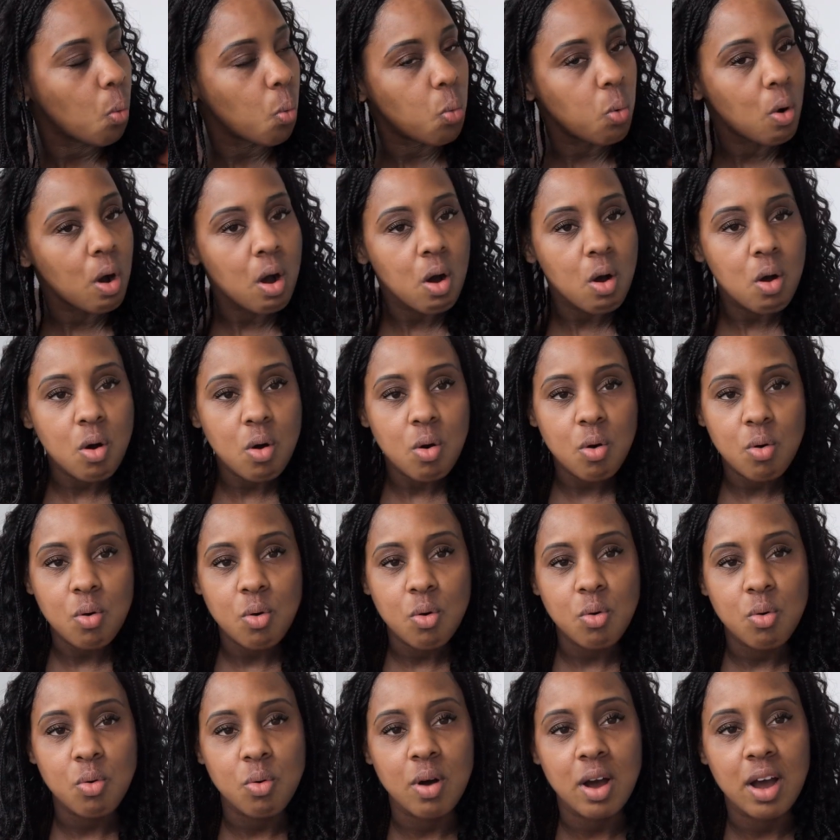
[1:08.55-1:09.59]

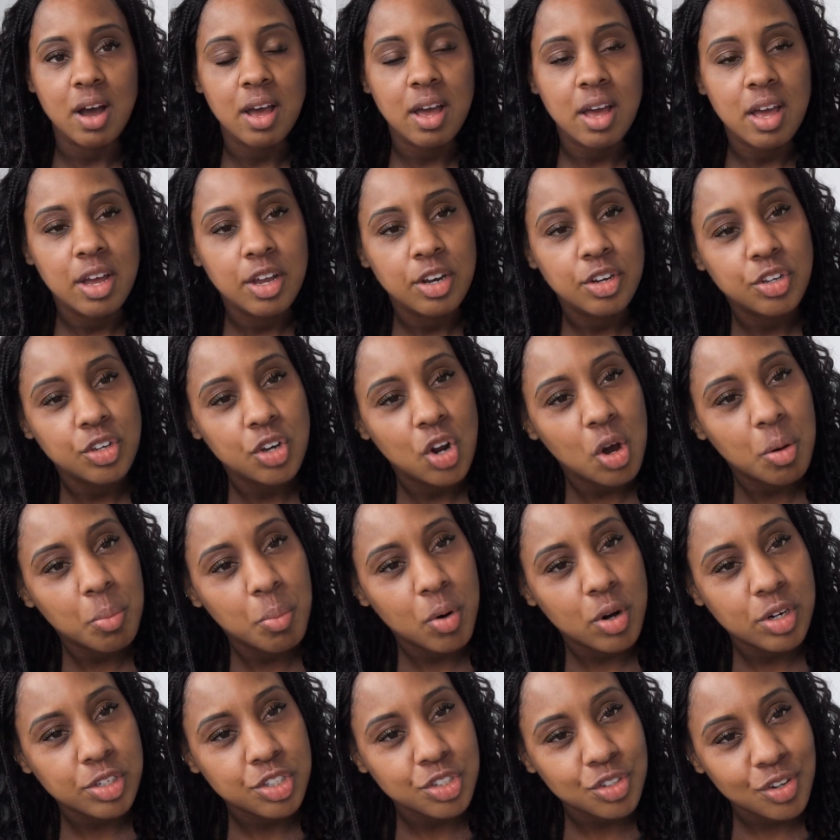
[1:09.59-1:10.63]
whoa, no
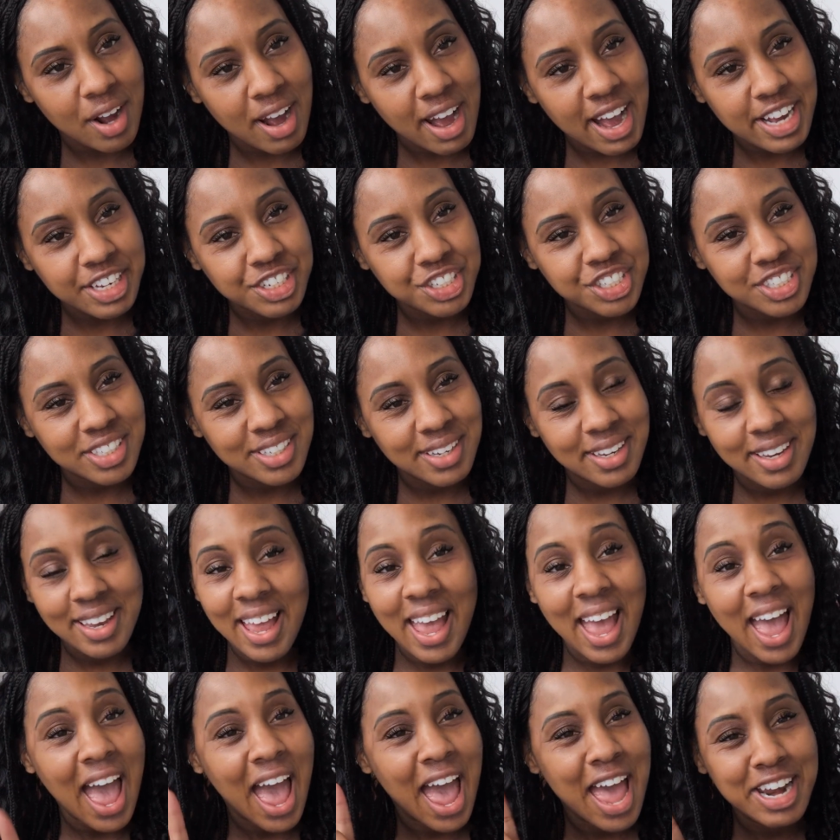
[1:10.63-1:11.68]
more scratch.
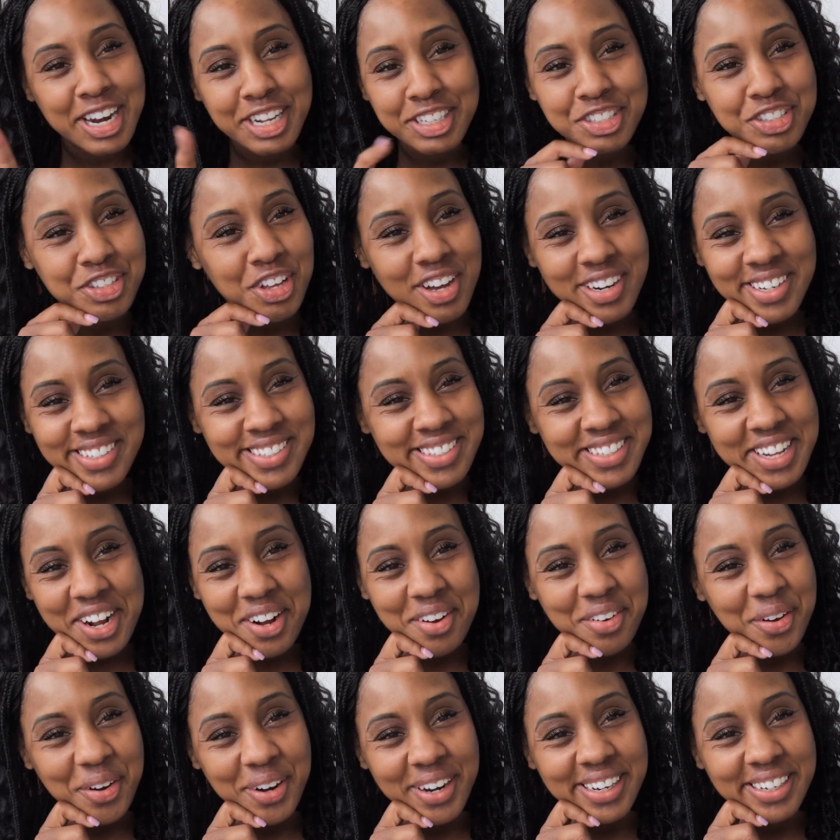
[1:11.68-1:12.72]
And it's not a
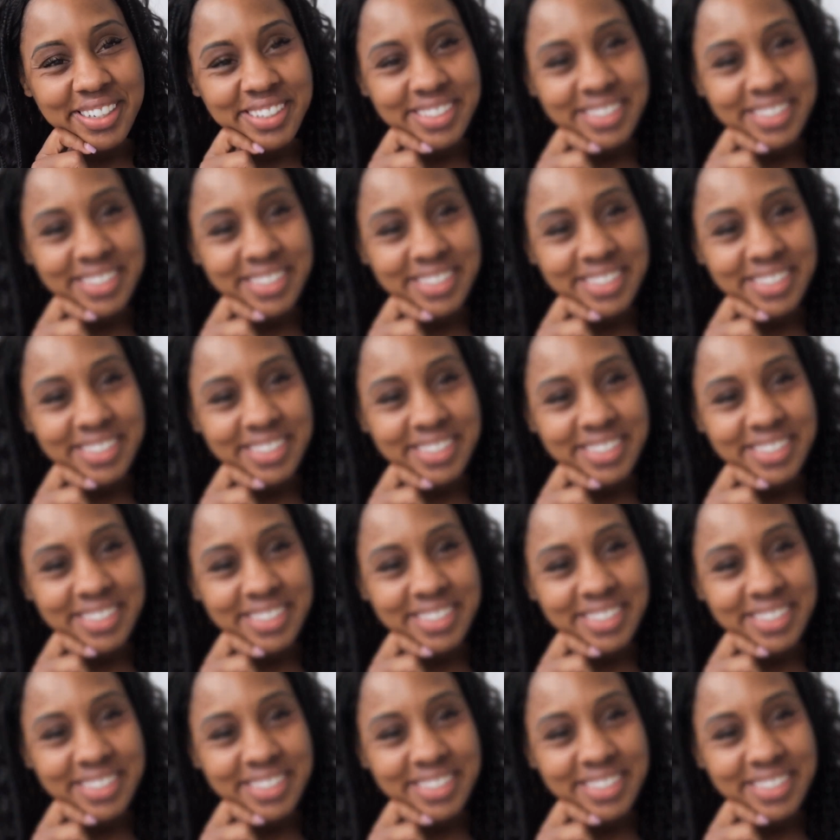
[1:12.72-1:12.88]
steroid.